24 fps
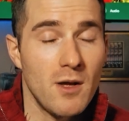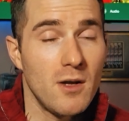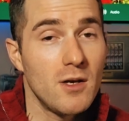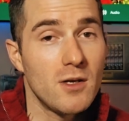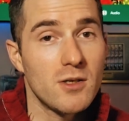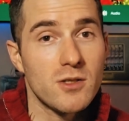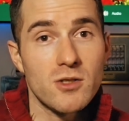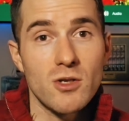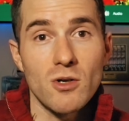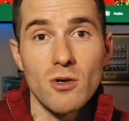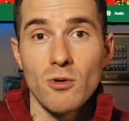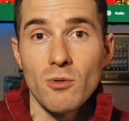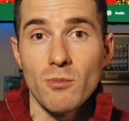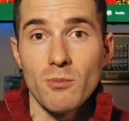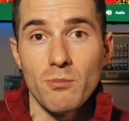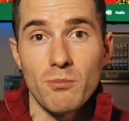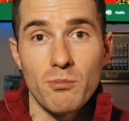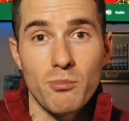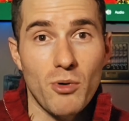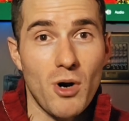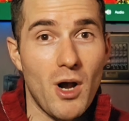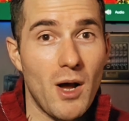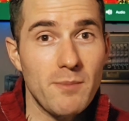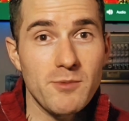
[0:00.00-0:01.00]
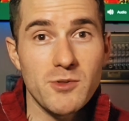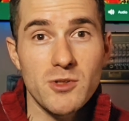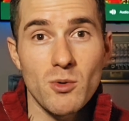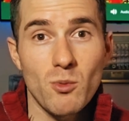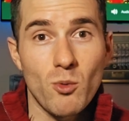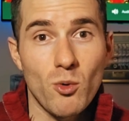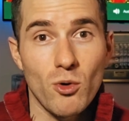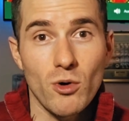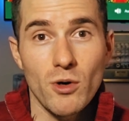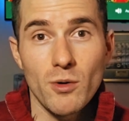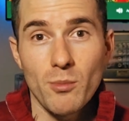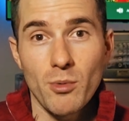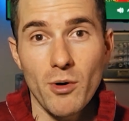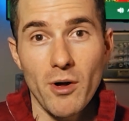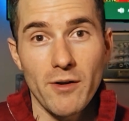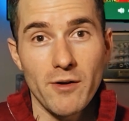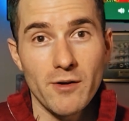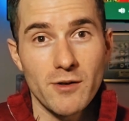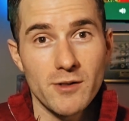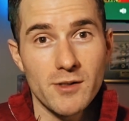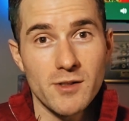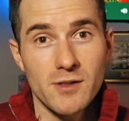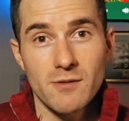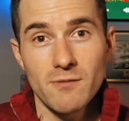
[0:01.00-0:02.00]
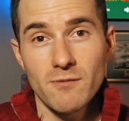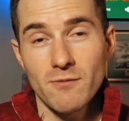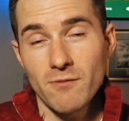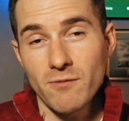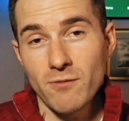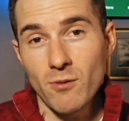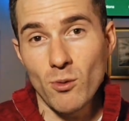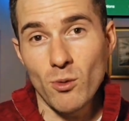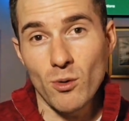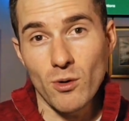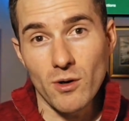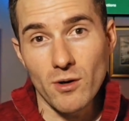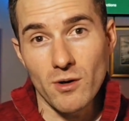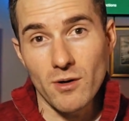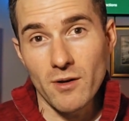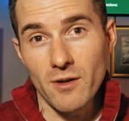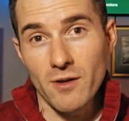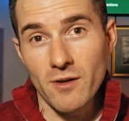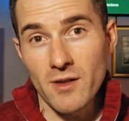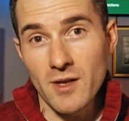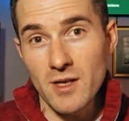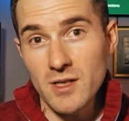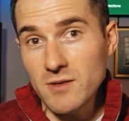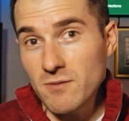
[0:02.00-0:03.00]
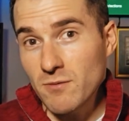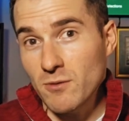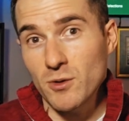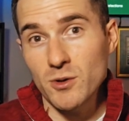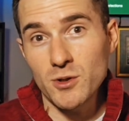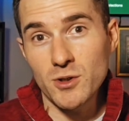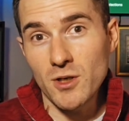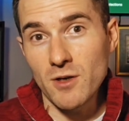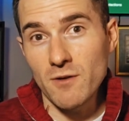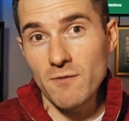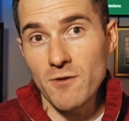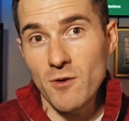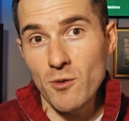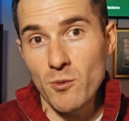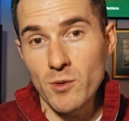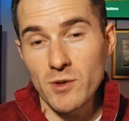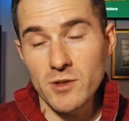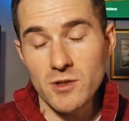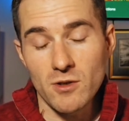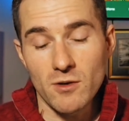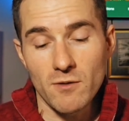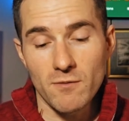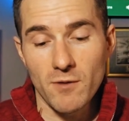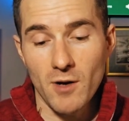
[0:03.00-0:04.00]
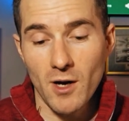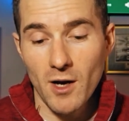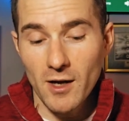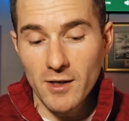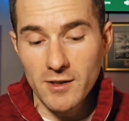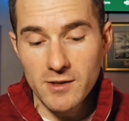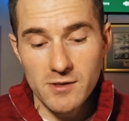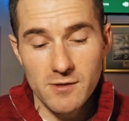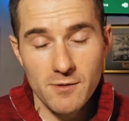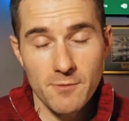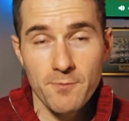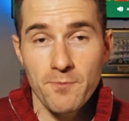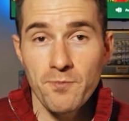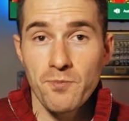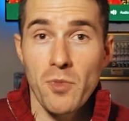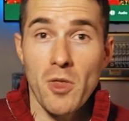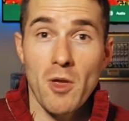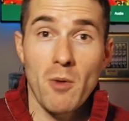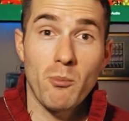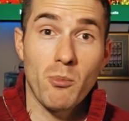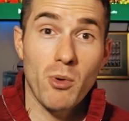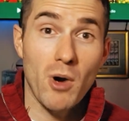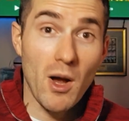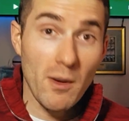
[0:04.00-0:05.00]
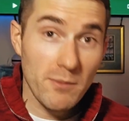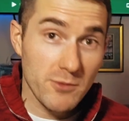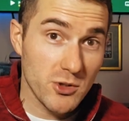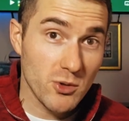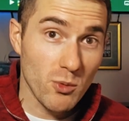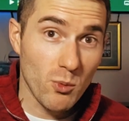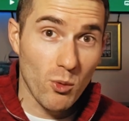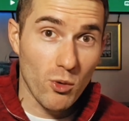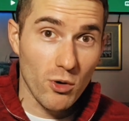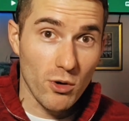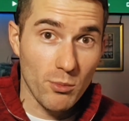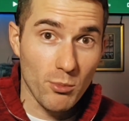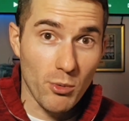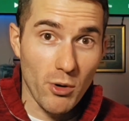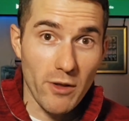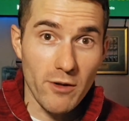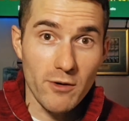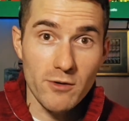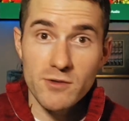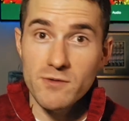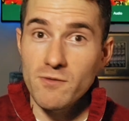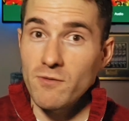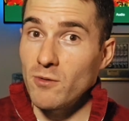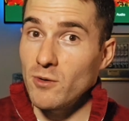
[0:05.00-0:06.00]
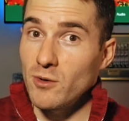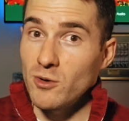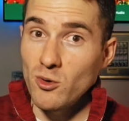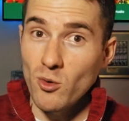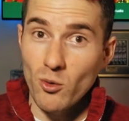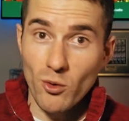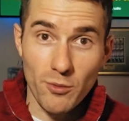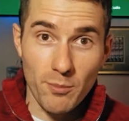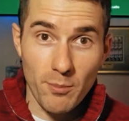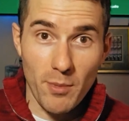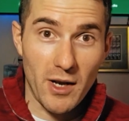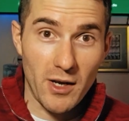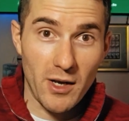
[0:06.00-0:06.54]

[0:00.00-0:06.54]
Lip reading: So props to Warner Brothers for this version of The Wizard of Oz. Props to Warner Brothers for North by